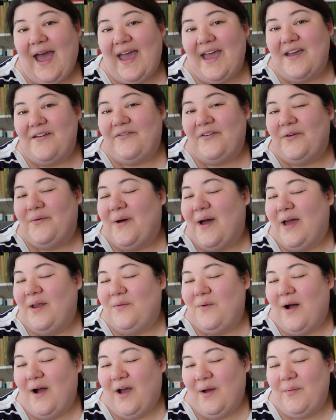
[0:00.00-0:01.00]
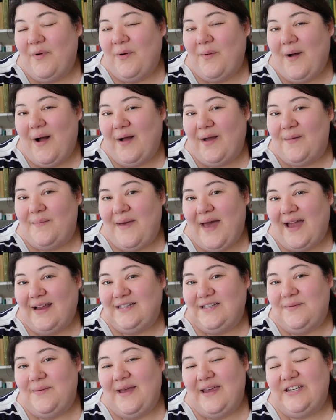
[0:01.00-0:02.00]
Hi everyone, welcome or welcome back
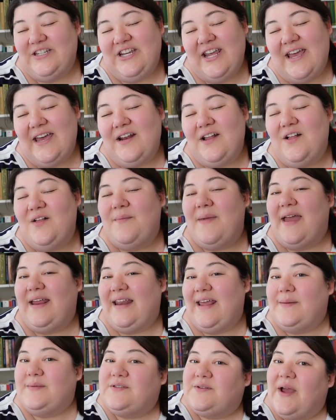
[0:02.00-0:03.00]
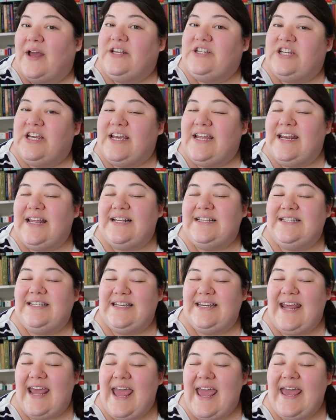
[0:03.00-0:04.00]
to my channel. My name's Gretchen and
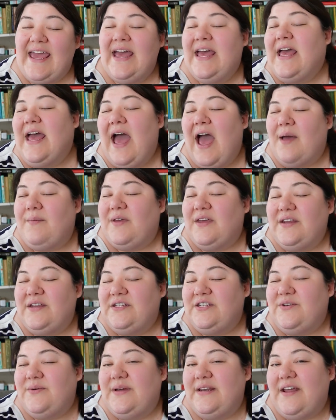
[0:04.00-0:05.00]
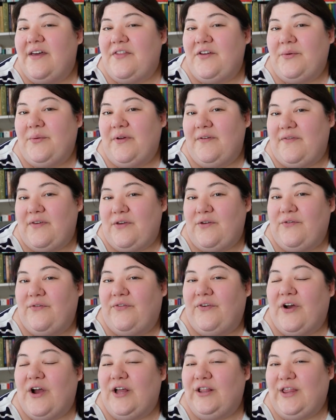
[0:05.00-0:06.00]
today I'm going to do another review
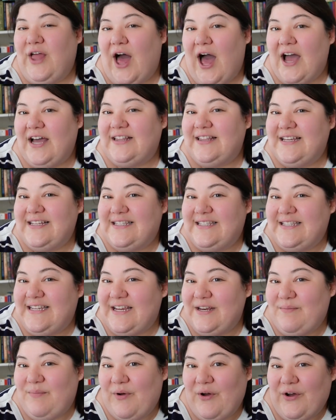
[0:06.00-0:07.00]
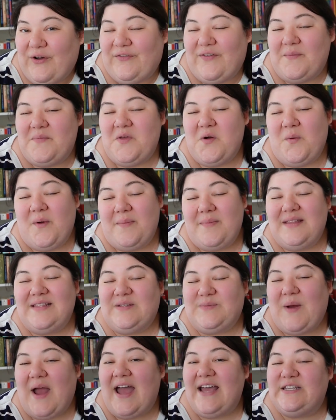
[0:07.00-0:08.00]
for a longlisted book from the
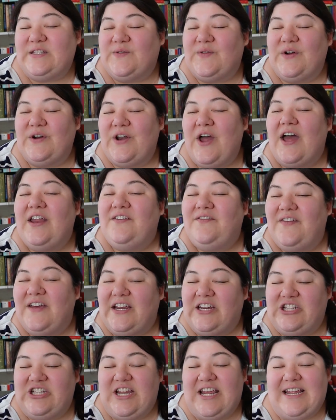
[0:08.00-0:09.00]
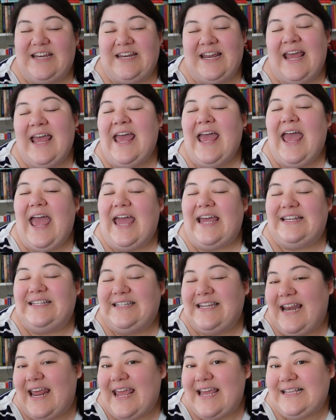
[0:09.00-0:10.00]
Women's Prize for Nonfiction. And
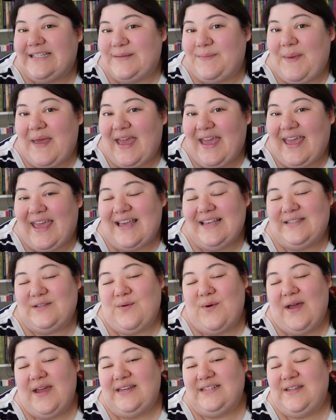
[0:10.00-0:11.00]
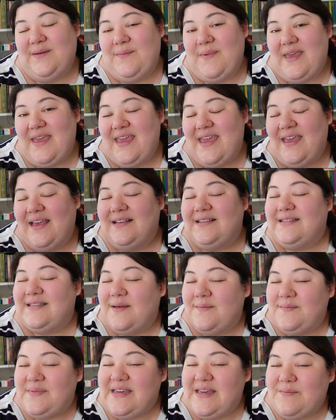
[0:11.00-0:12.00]
today's pick is going to be
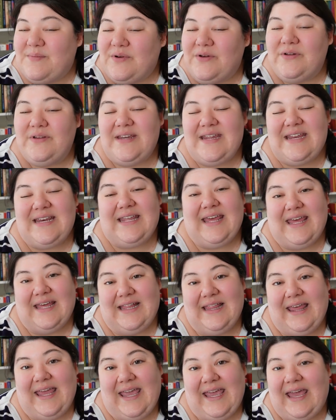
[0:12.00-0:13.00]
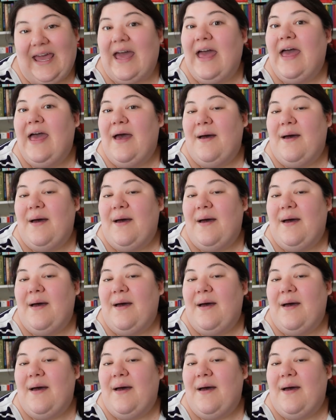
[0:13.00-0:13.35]
Some People Need Killing